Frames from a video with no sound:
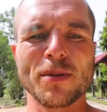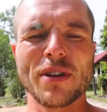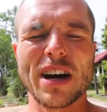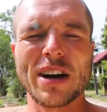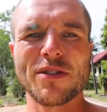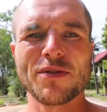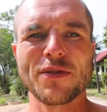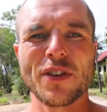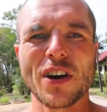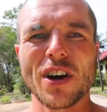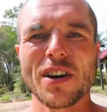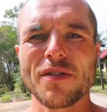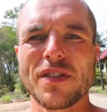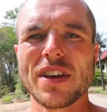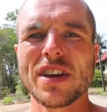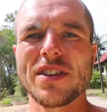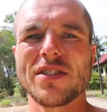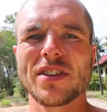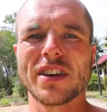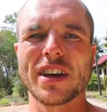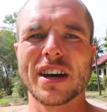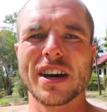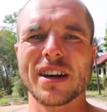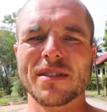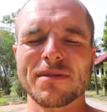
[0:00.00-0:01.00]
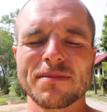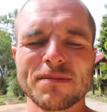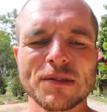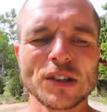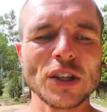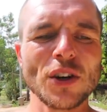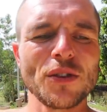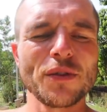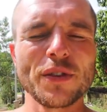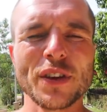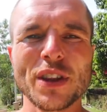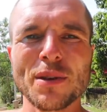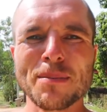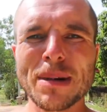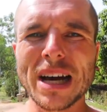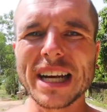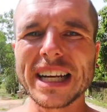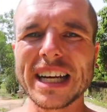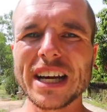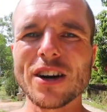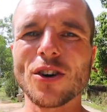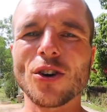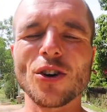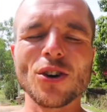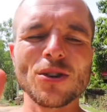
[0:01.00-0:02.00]
around 5 years ago. Not for the
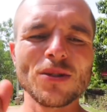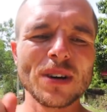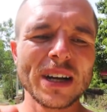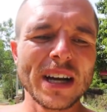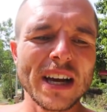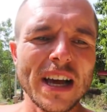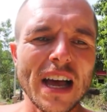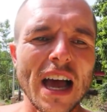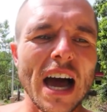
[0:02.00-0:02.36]
money at all.